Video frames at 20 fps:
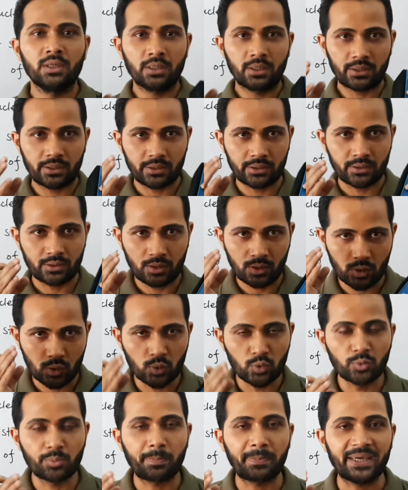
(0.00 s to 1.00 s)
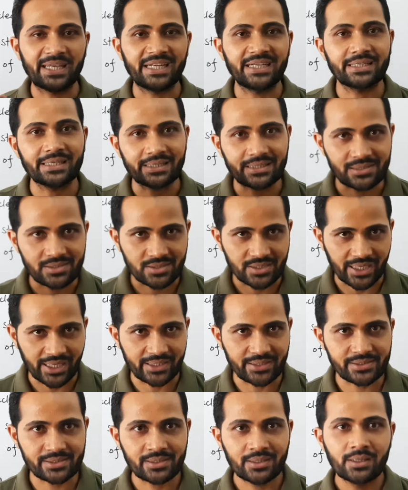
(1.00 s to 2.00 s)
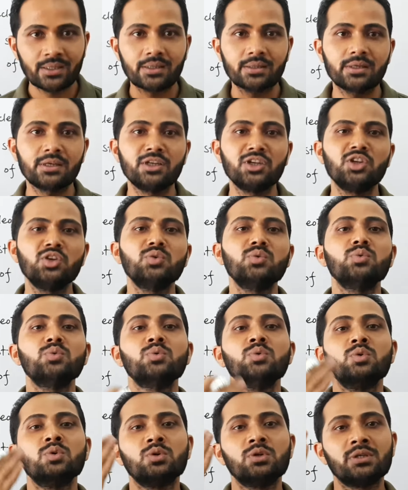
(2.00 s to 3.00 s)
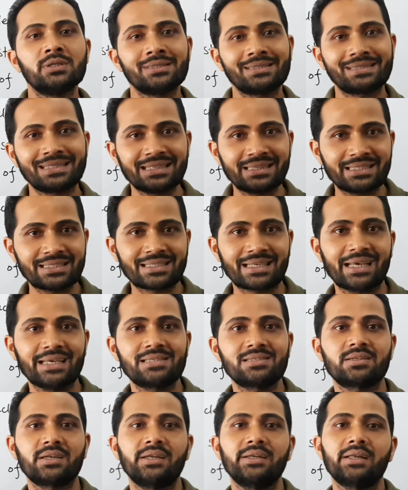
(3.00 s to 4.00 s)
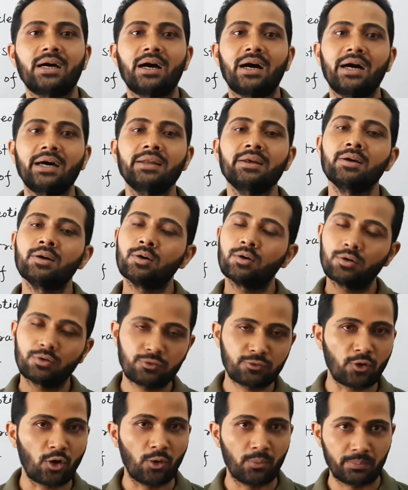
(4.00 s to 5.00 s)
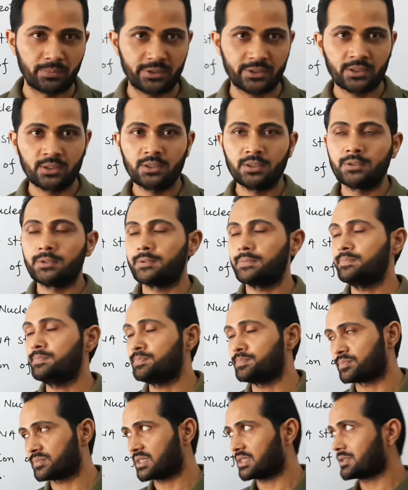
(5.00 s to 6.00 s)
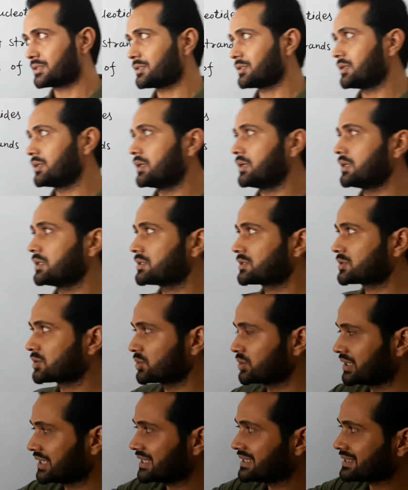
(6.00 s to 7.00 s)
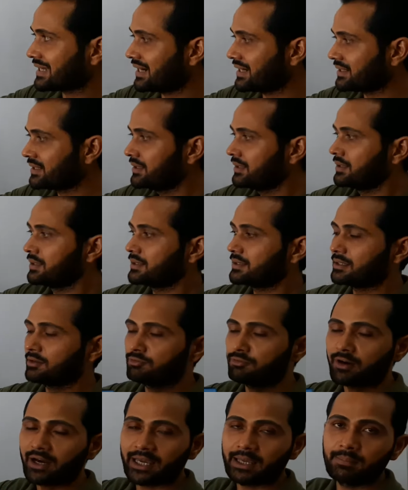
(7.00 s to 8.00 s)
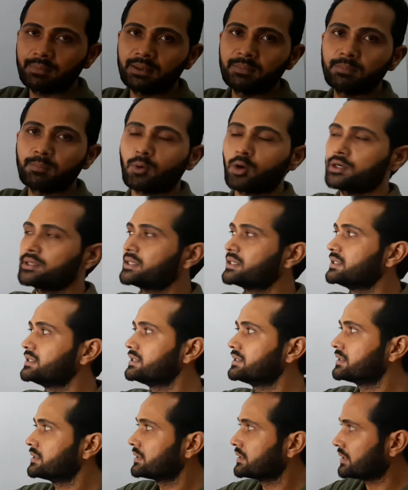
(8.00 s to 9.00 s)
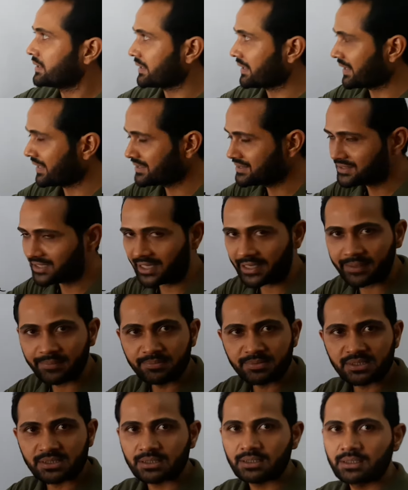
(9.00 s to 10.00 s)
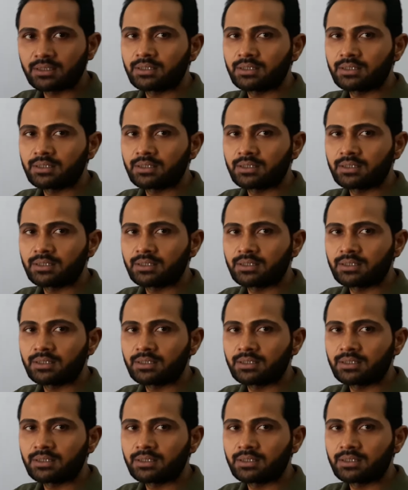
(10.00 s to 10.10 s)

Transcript: the two parental strands, the new synthesized strand are formed. So these are the 5 important enzymes